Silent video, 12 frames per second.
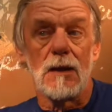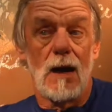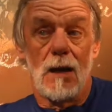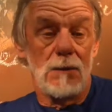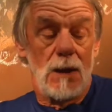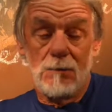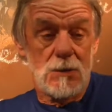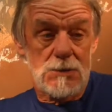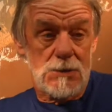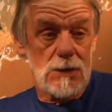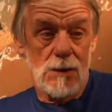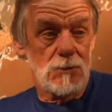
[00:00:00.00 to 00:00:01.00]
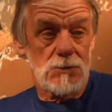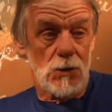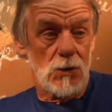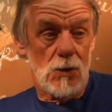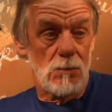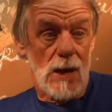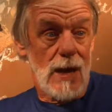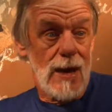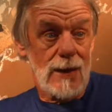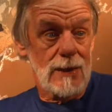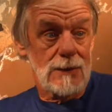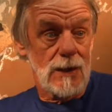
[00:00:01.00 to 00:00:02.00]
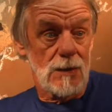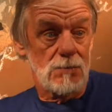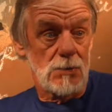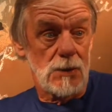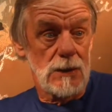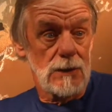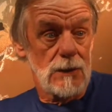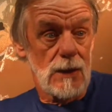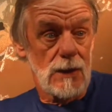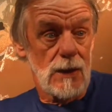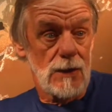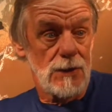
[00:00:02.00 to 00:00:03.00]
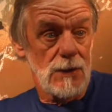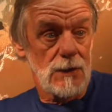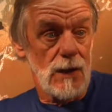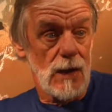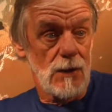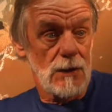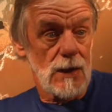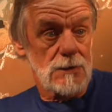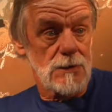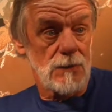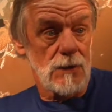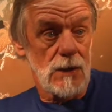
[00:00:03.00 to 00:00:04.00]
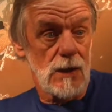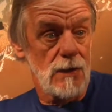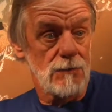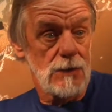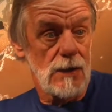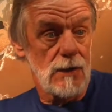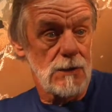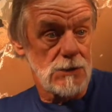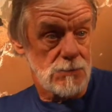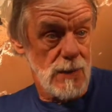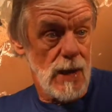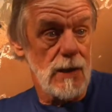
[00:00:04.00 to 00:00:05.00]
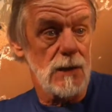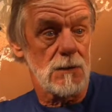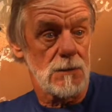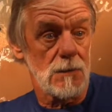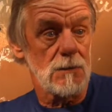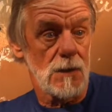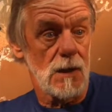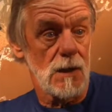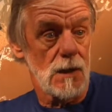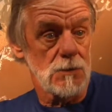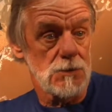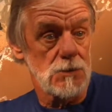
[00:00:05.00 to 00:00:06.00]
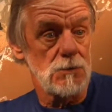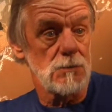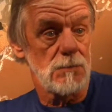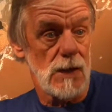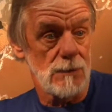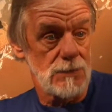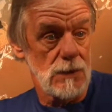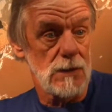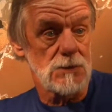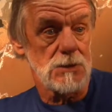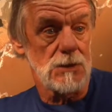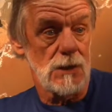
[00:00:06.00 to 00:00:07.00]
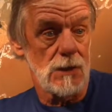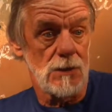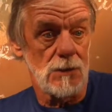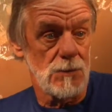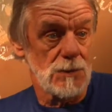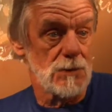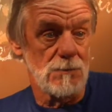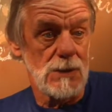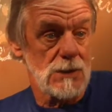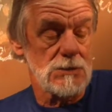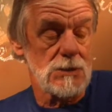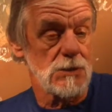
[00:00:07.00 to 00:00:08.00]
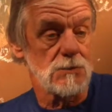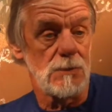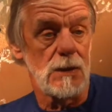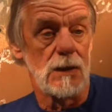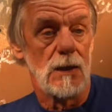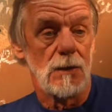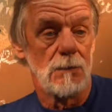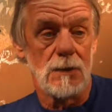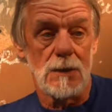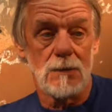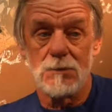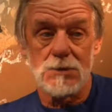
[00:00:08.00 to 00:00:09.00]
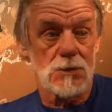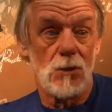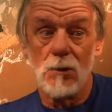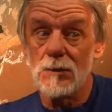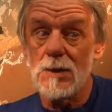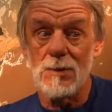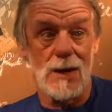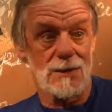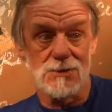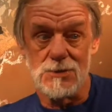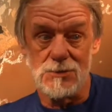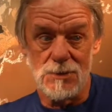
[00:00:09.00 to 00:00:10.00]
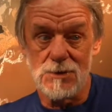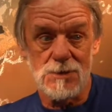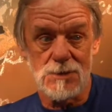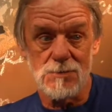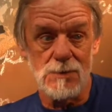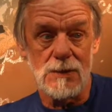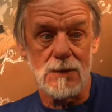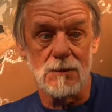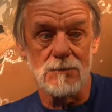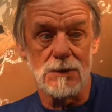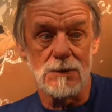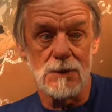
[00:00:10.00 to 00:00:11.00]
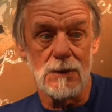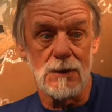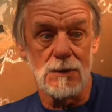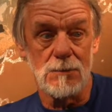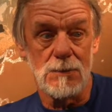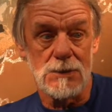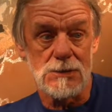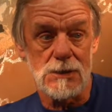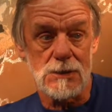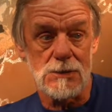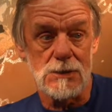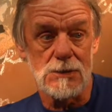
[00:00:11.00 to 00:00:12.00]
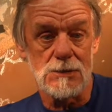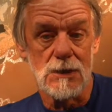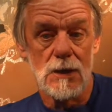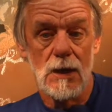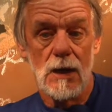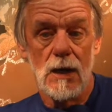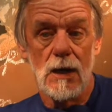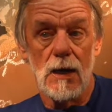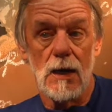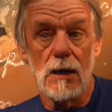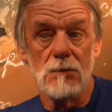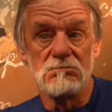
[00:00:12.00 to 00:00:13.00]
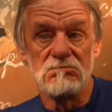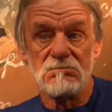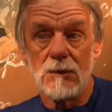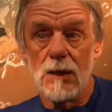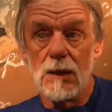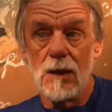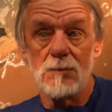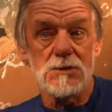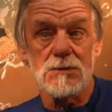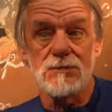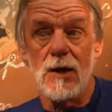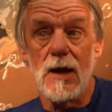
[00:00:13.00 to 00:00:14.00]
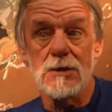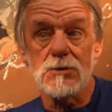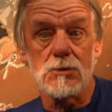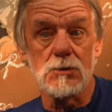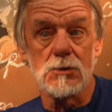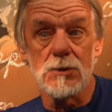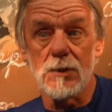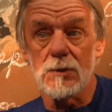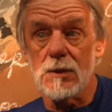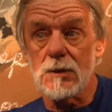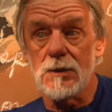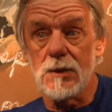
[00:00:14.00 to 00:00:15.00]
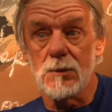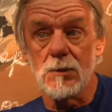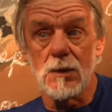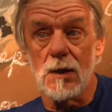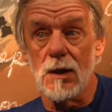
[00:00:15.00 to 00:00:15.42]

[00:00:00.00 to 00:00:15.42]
I, it, was, it was all black at that point. I, I think now it has a very heavy Hispanic uh, student population. I don't know what the mix is, but but it was only black students to speak of in, in the mid 60s. Um, it was a fine school. There were there were